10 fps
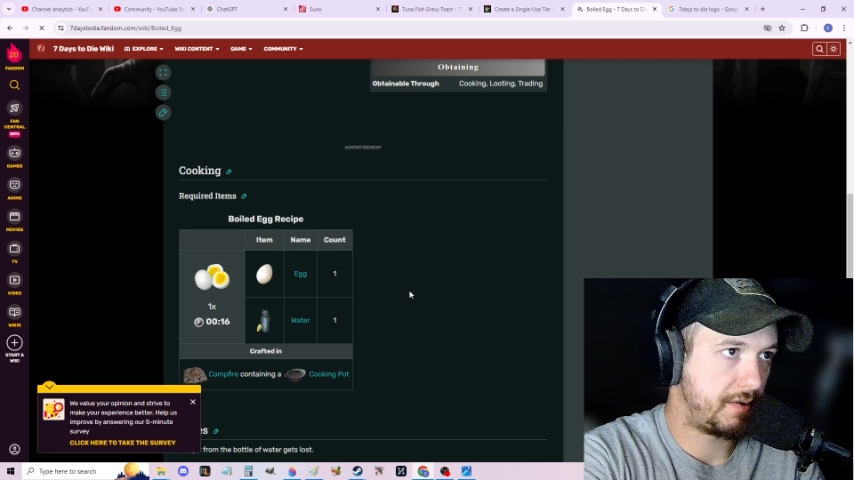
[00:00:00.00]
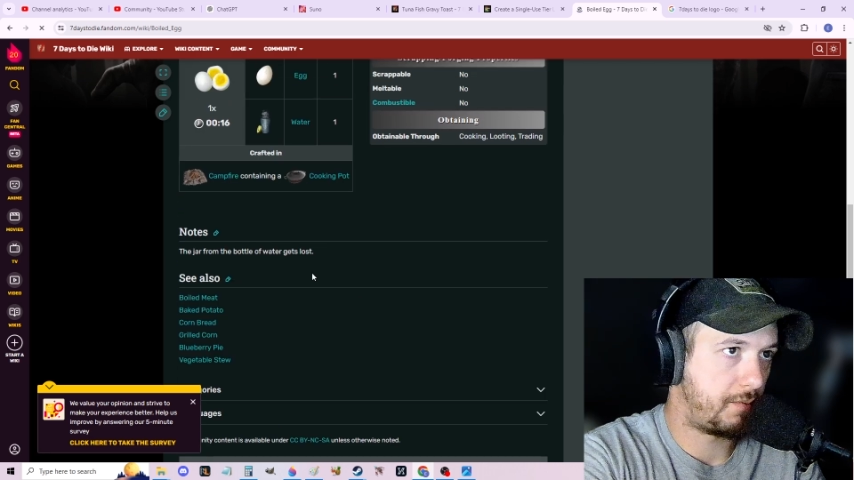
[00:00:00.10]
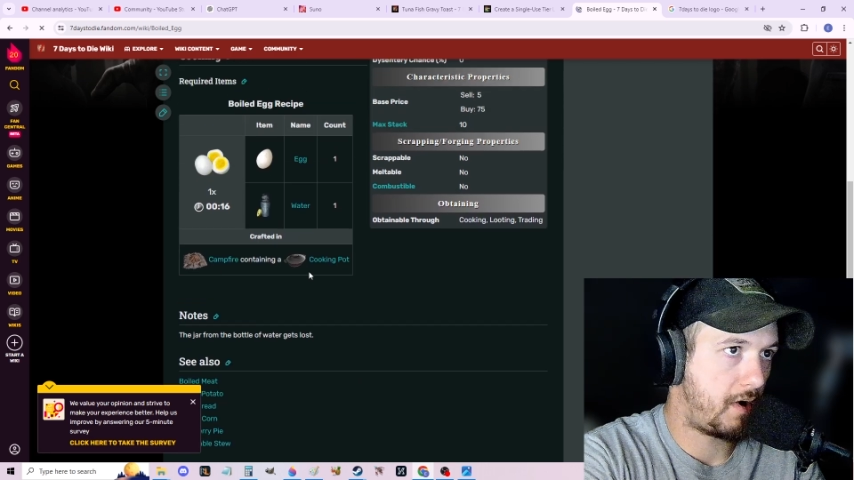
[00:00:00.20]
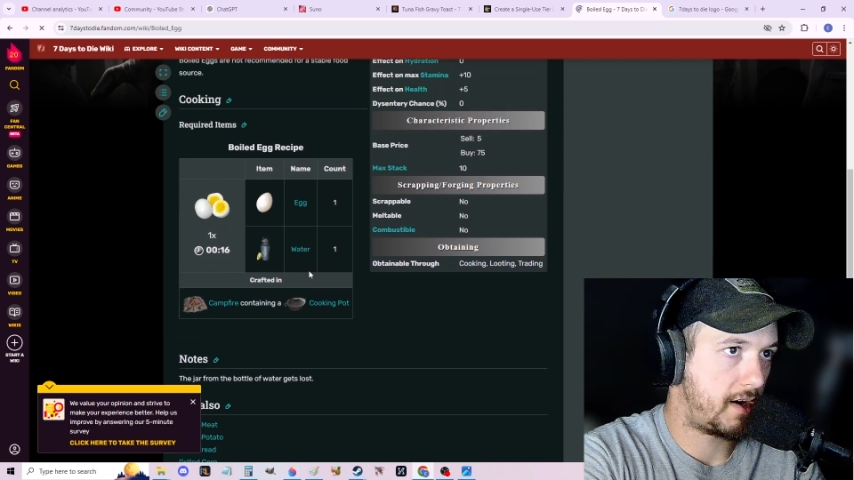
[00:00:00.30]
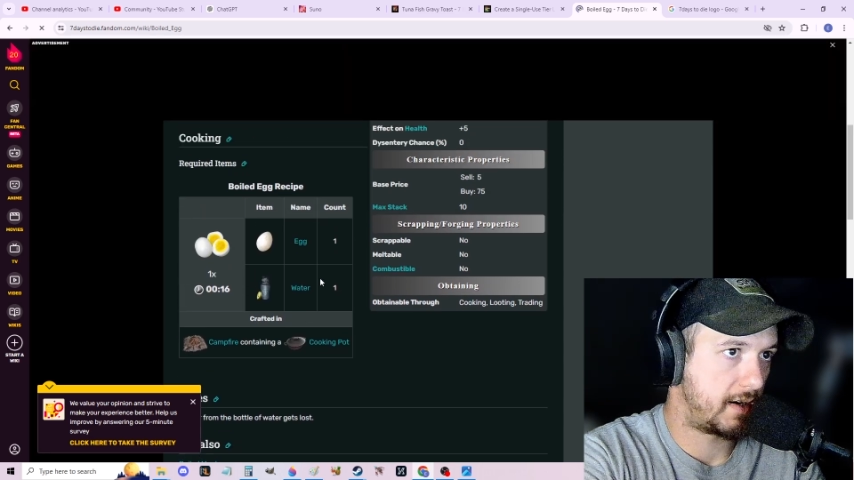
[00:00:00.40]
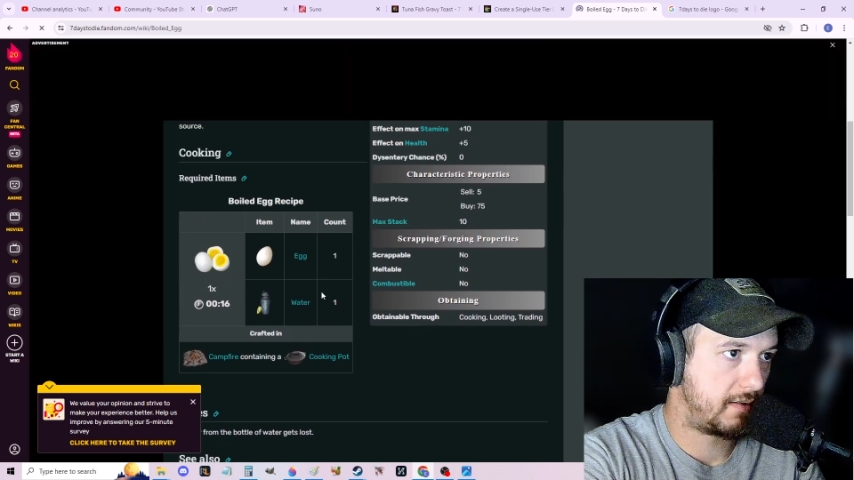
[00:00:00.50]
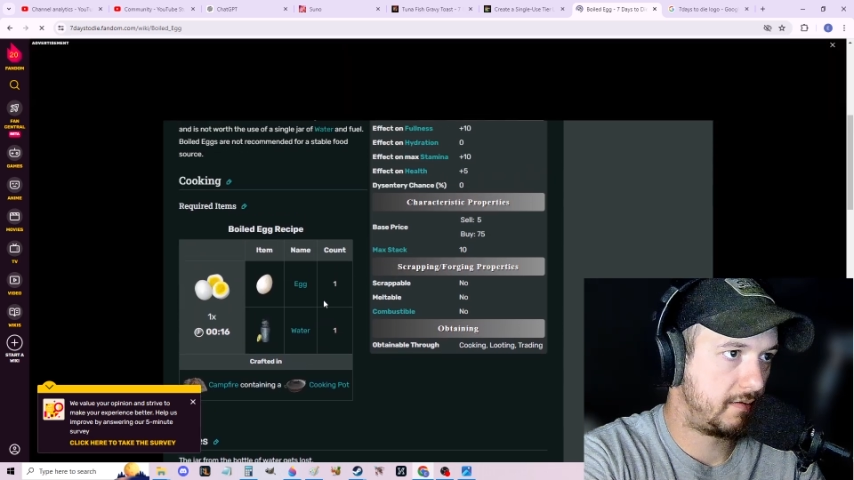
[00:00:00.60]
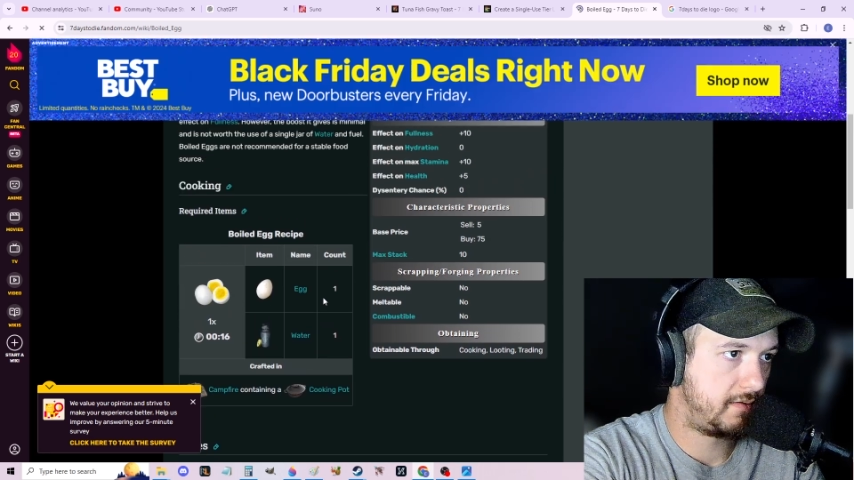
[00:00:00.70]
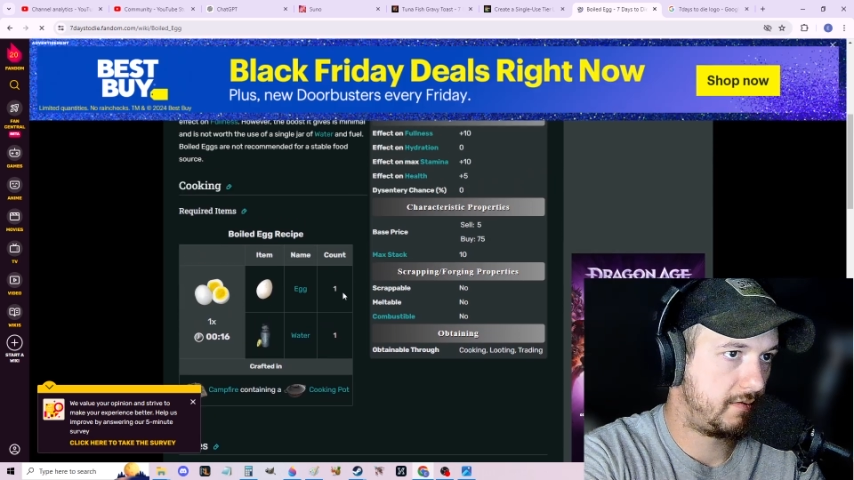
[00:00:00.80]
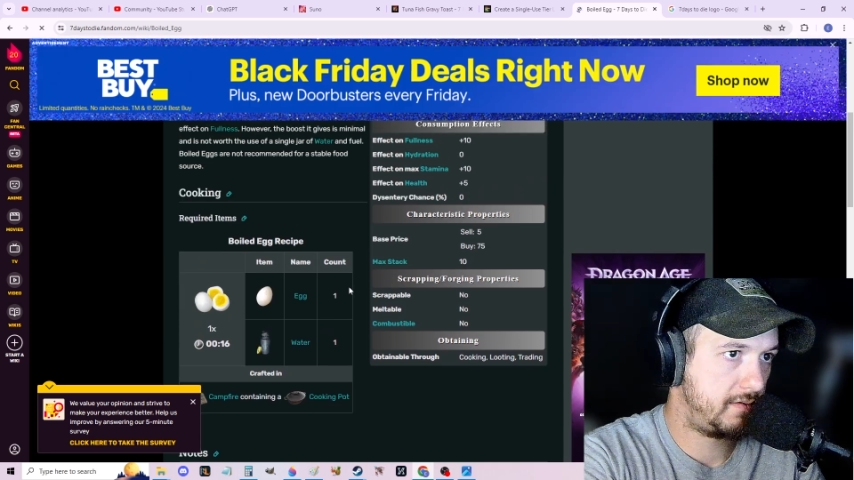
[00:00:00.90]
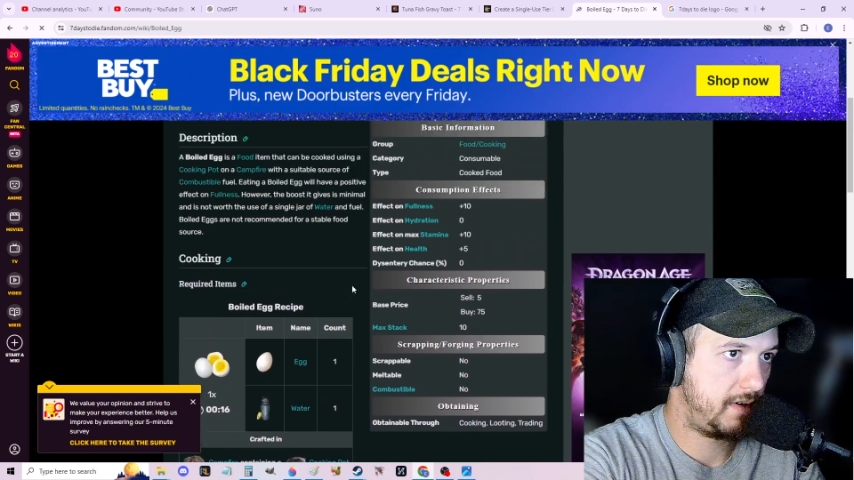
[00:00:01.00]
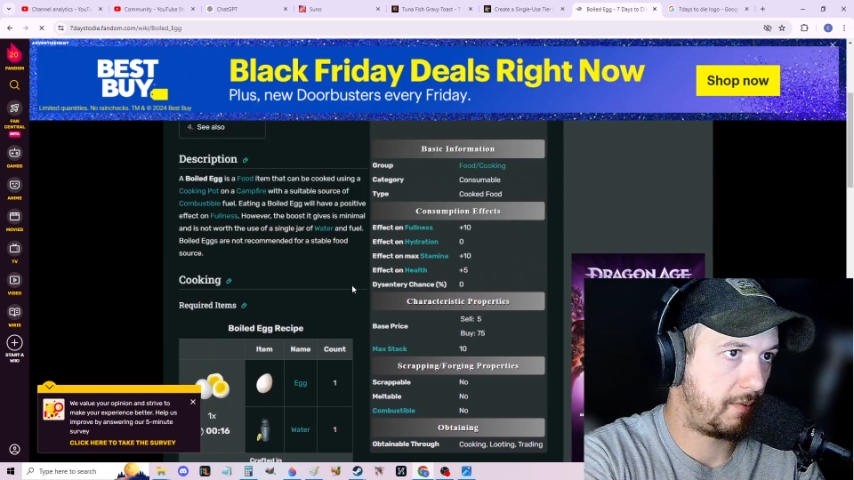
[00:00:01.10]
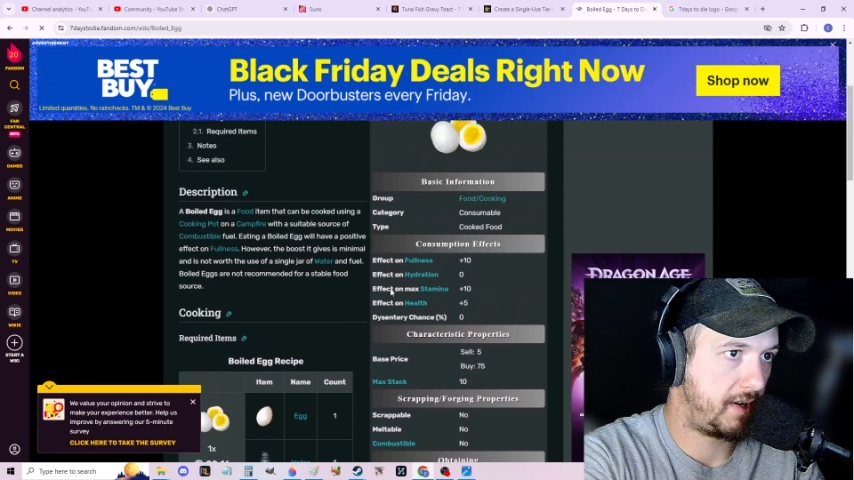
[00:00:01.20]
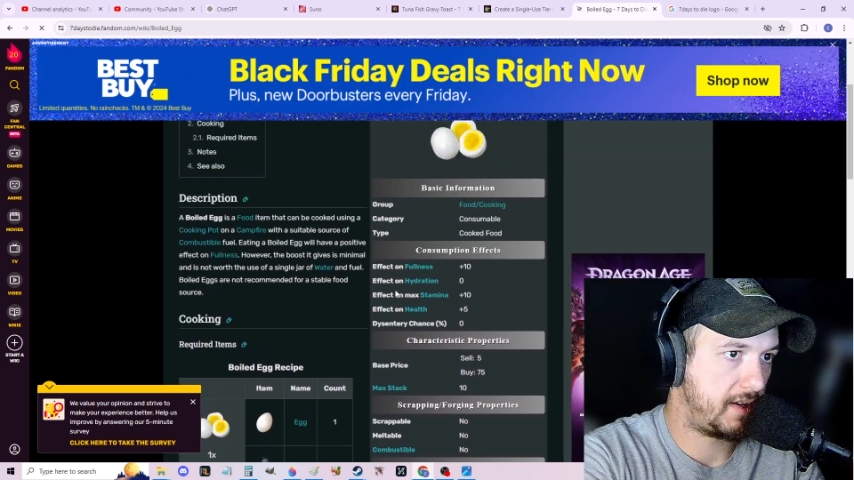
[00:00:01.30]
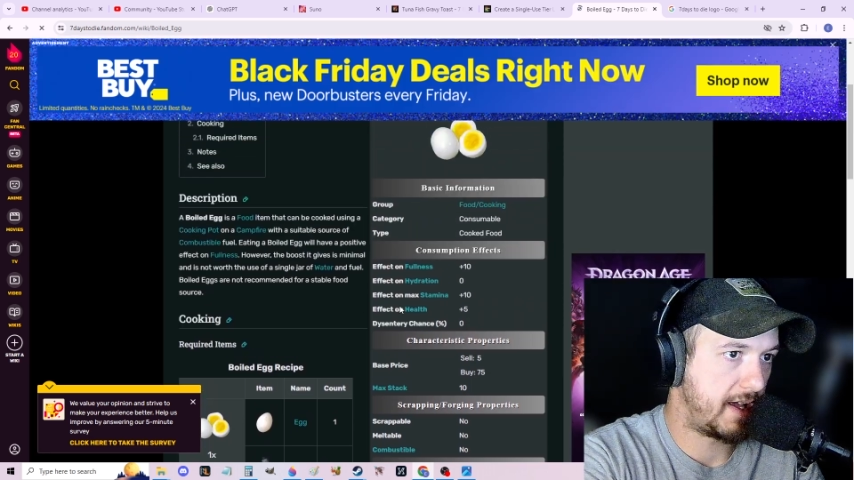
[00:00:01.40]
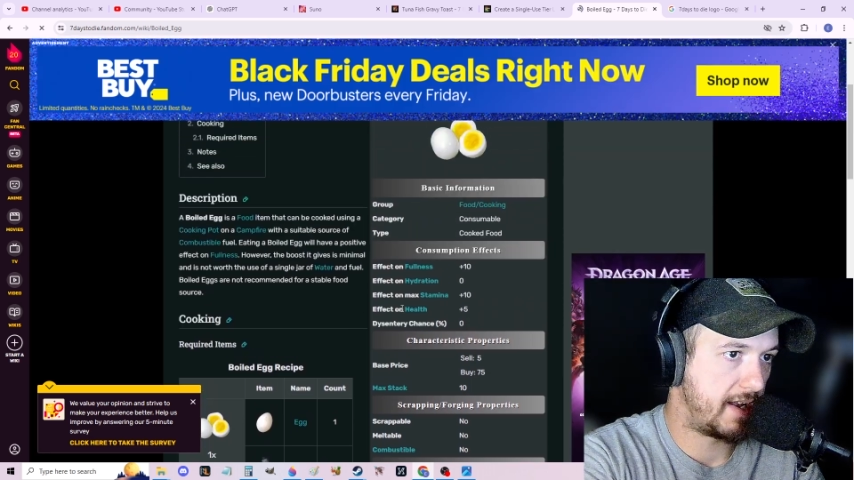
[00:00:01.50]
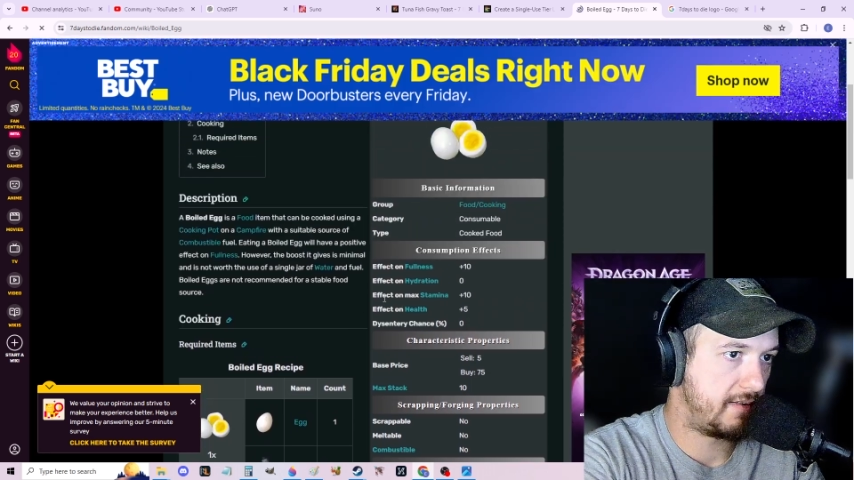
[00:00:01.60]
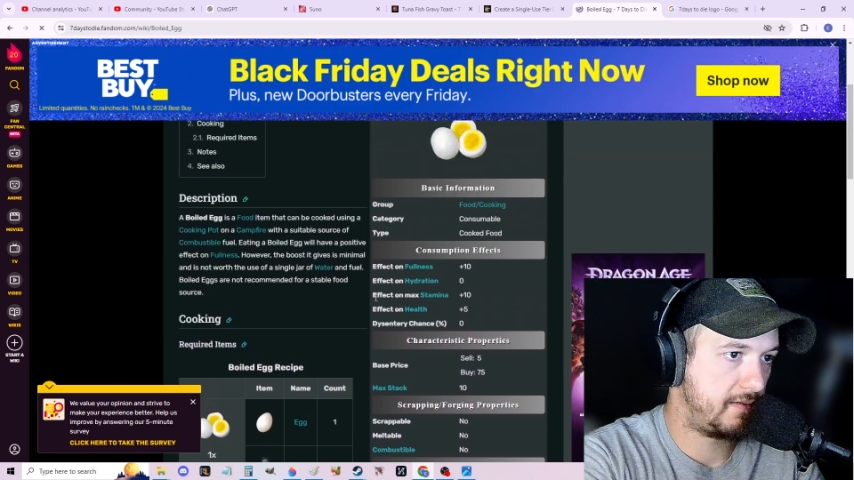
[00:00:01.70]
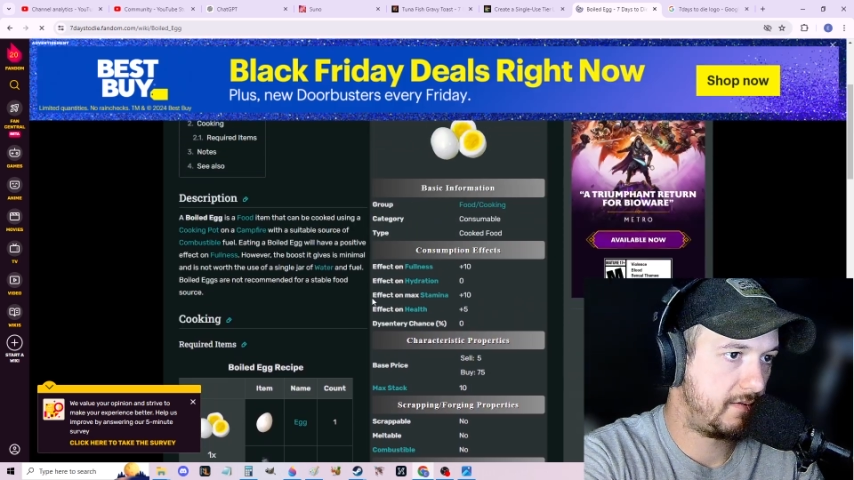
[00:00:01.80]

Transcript: water. And what do you get?